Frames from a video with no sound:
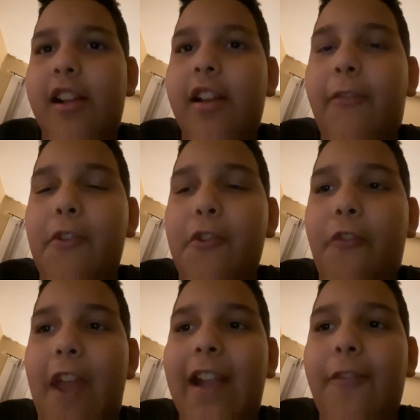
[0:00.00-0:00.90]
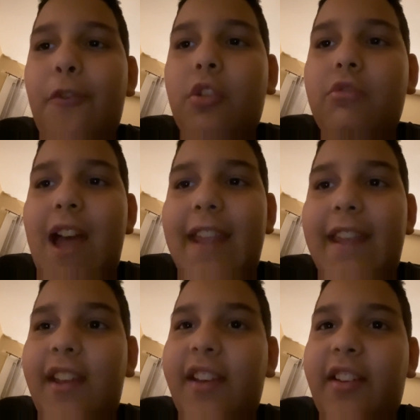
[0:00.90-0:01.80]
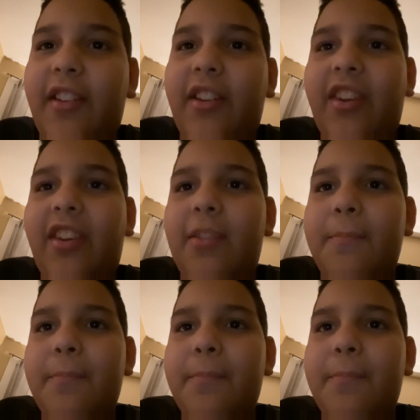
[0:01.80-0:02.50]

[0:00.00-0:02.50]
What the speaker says: if you thank for likes.